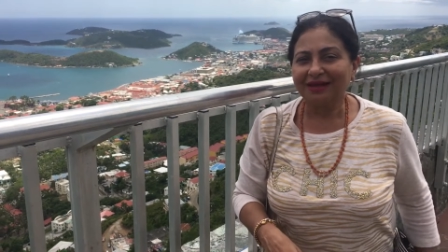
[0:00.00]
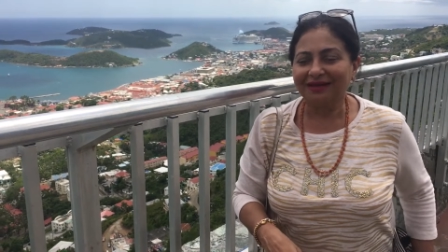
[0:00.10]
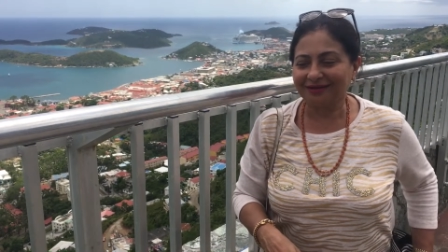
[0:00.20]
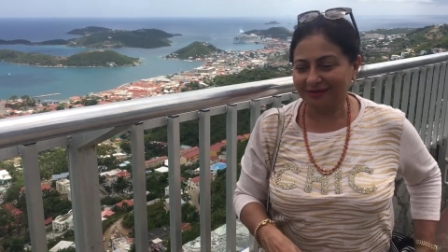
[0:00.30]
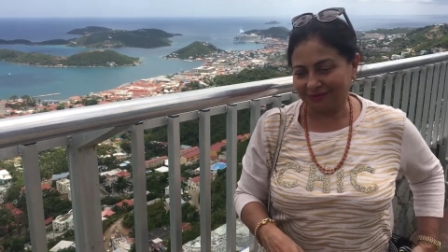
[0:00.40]

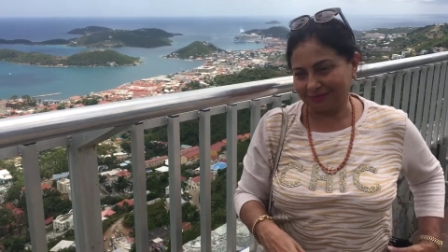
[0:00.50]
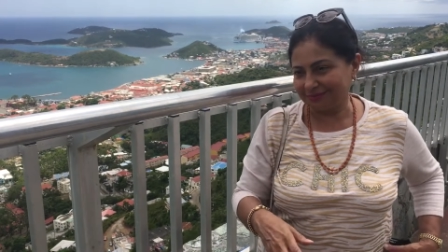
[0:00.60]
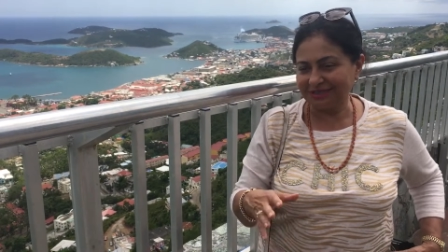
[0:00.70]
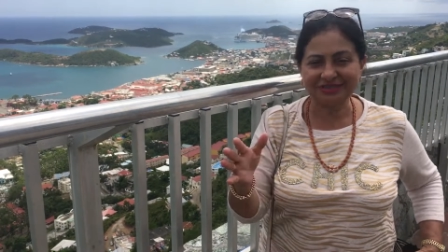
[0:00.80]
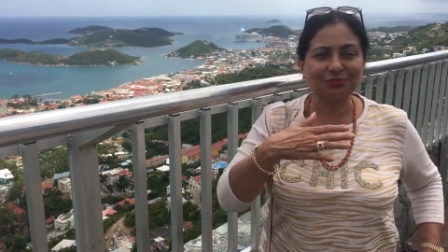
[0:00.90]
Um,
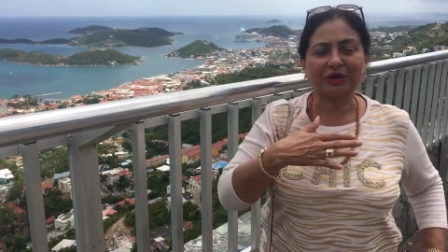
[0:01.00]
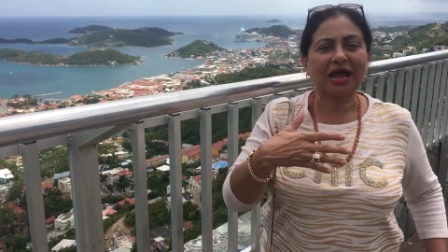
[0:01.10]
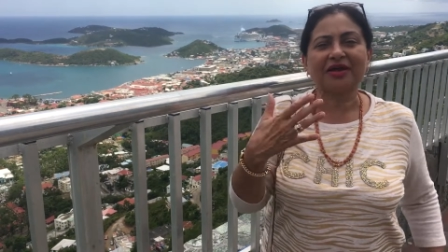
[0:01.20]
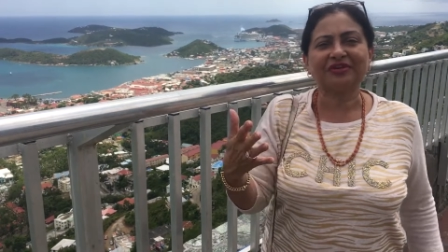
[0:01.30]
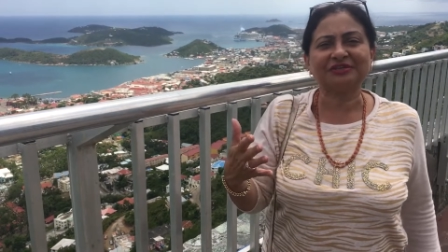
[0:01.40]
this is what
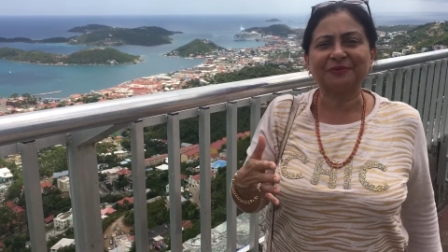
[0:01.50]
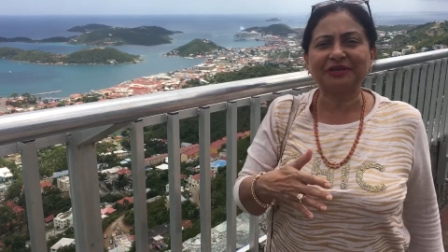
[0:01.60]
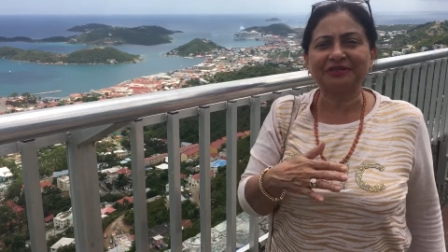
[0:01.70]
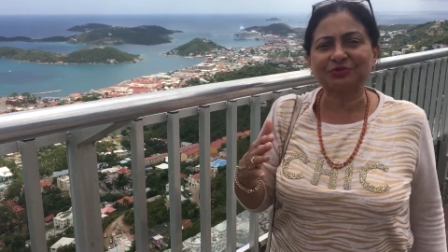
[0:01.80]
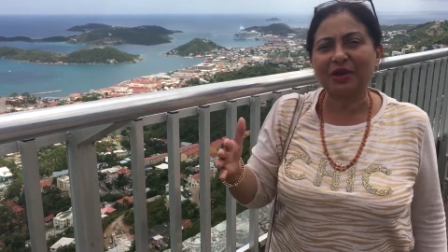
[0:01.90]
I have
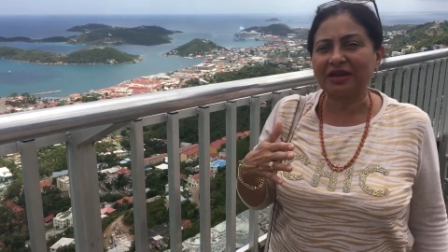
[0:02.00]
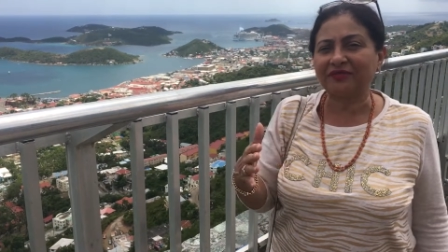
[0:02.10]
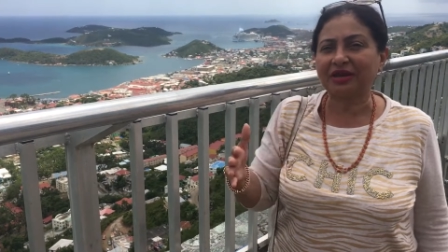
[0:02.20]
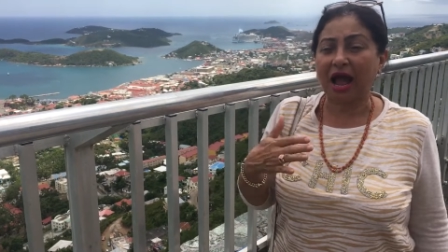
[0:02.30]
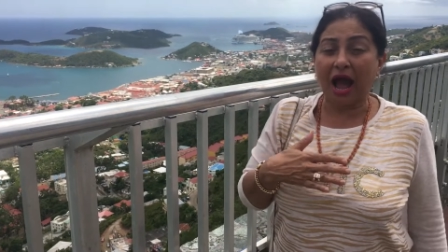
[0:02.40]
experienced
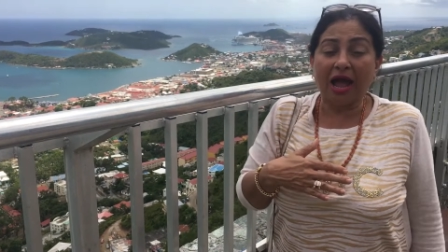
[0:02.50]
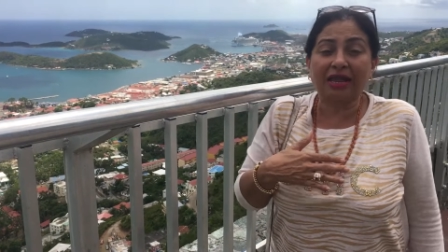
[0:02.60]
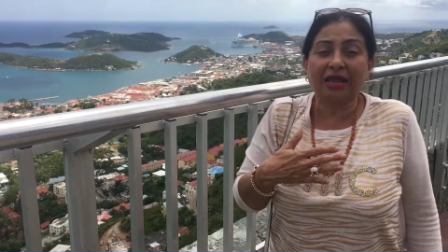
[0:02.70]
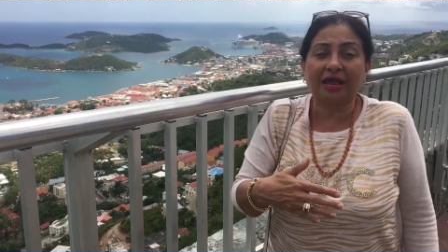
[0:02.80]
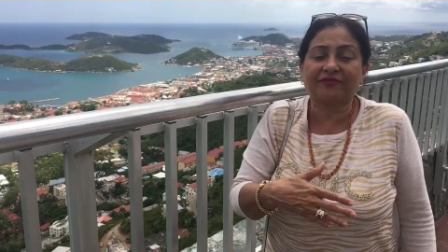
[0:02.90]
whenever
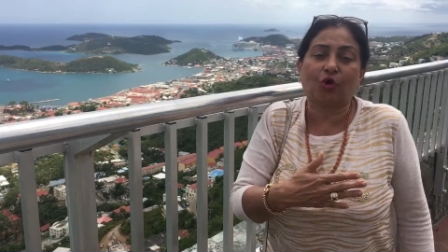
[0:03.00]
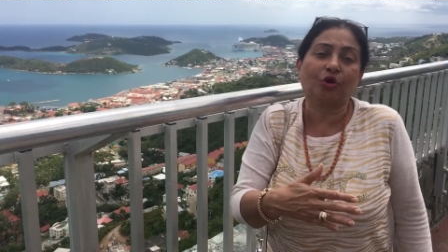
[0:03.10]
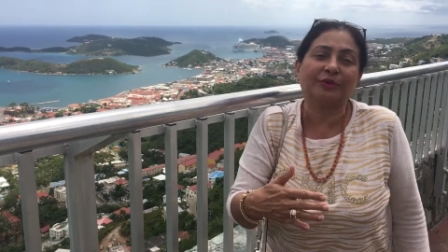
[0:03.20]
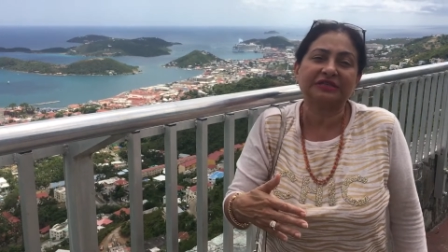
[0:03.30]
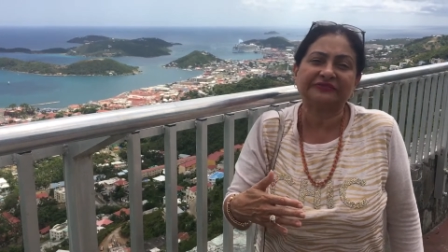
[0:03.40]
I have
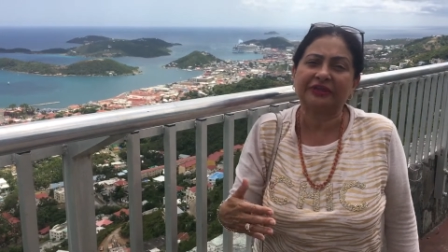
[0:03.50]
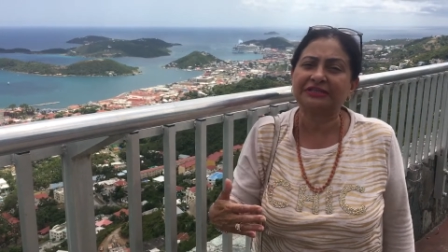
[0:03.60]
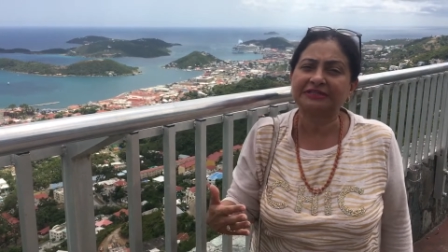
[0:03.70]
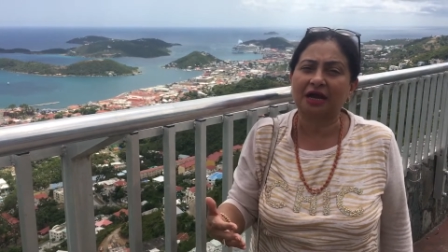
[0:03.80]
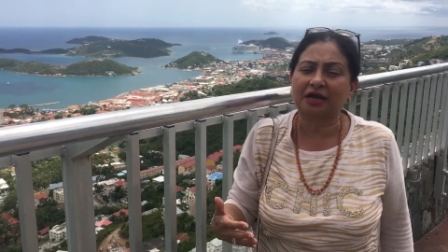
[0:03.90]
always
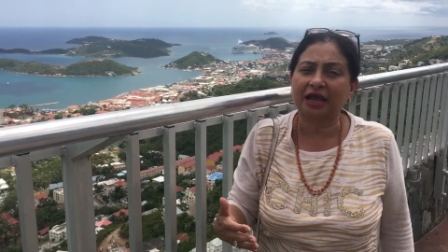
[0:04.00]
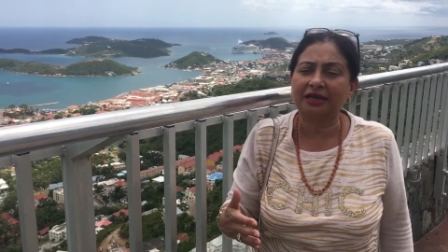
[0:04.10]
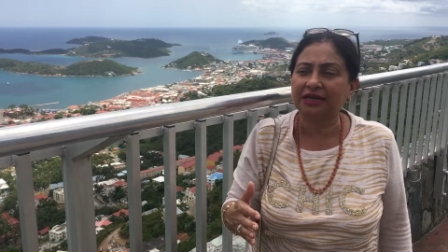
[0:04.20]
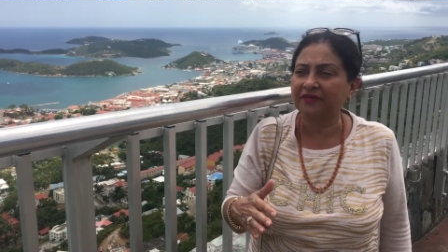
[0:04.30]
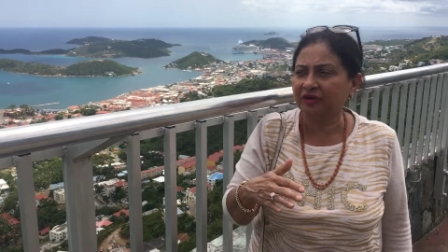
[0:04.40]
felt stuck
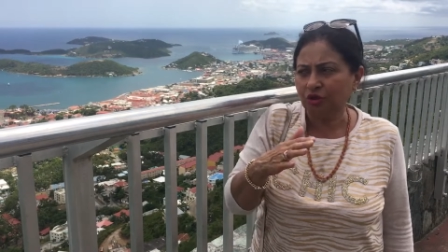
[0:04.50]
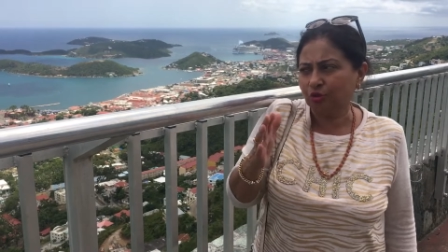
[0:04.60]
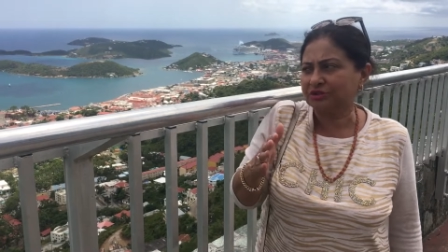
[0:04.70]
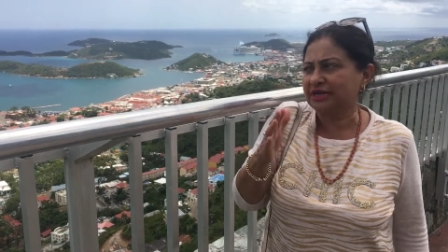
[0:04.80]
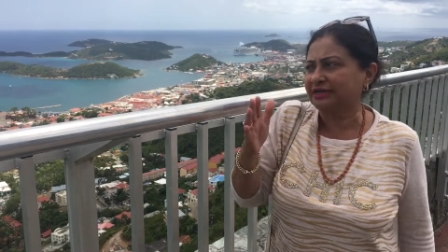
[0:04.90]
and never
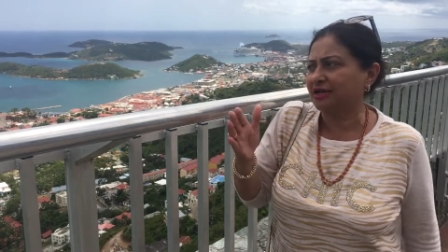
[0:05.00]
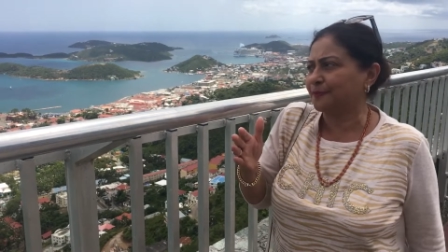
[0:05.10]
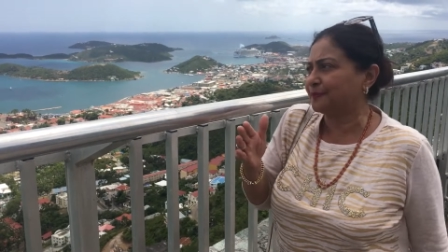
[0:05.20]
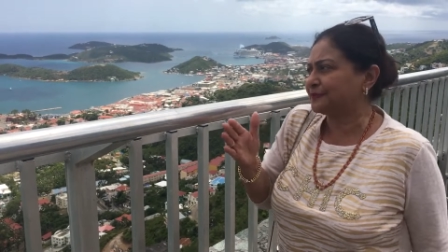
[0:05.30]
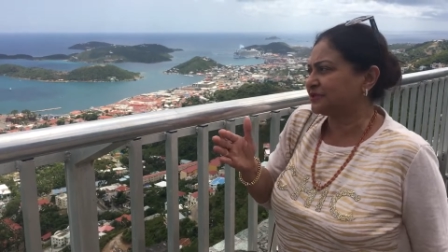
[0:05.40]
looked at a, uh,
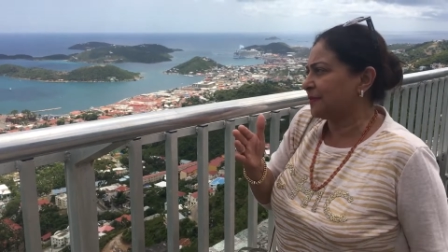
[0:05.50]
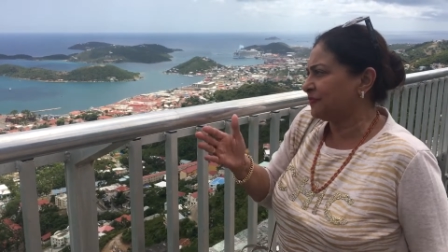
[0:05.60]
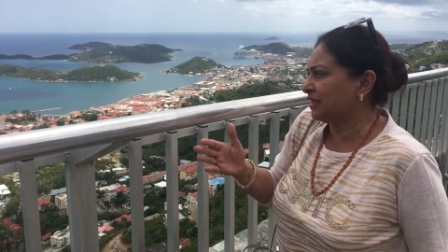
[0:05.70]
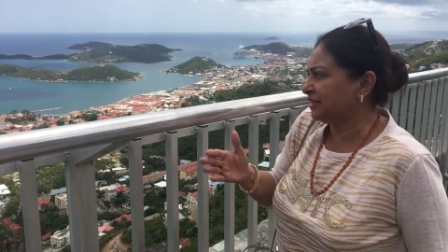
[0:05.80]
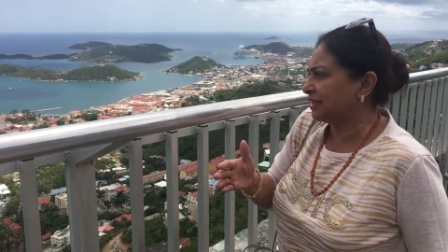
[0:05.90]

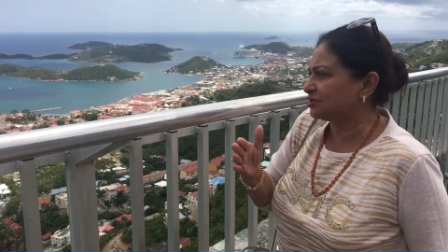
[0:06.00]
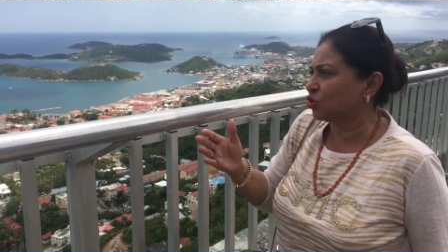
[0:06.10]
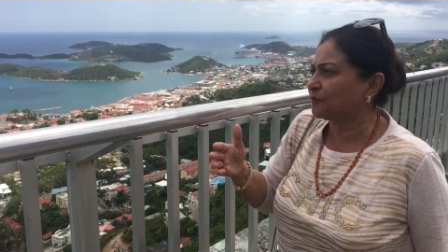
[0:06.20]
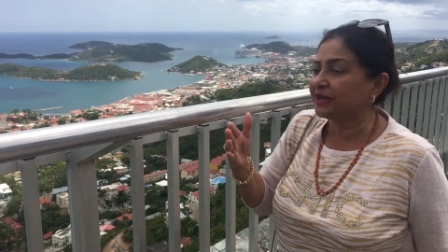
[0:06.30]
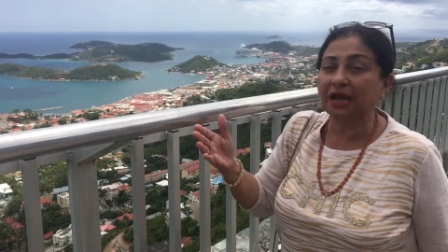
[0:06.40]
something that is
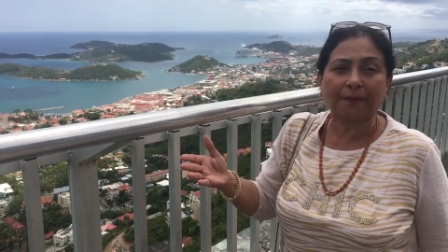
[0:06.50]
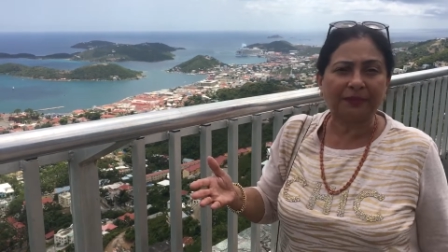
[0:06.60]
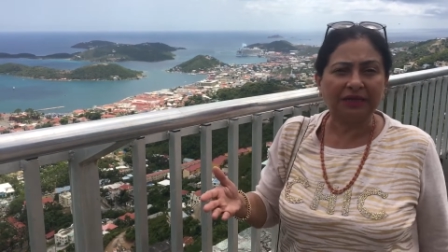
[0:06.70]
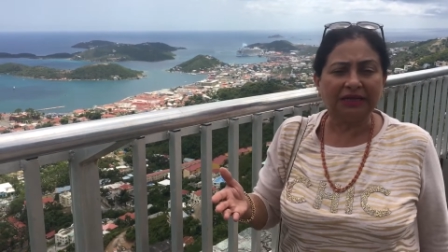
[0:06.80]
opening up.